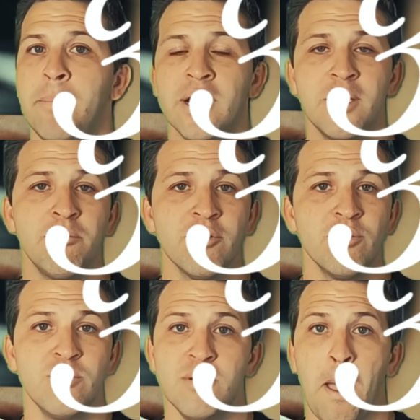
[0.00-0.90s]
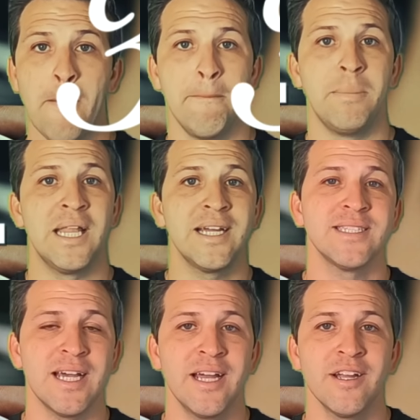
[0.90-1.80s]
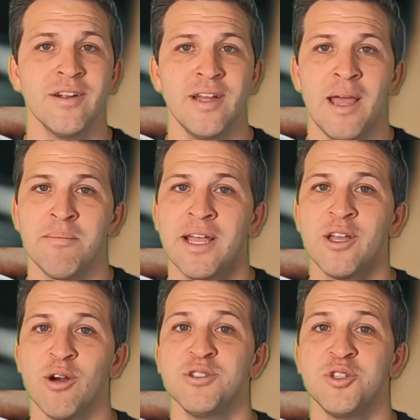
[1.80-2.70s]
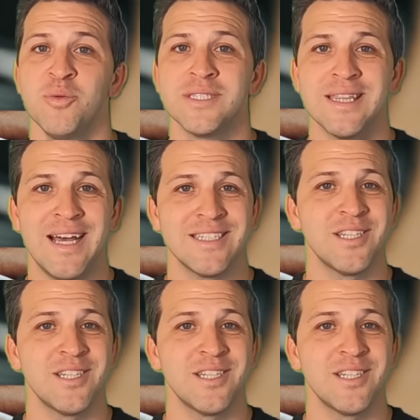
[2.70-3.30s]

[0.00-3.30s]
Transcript: Buddy Brew, Blind Tiger, and my go-to is La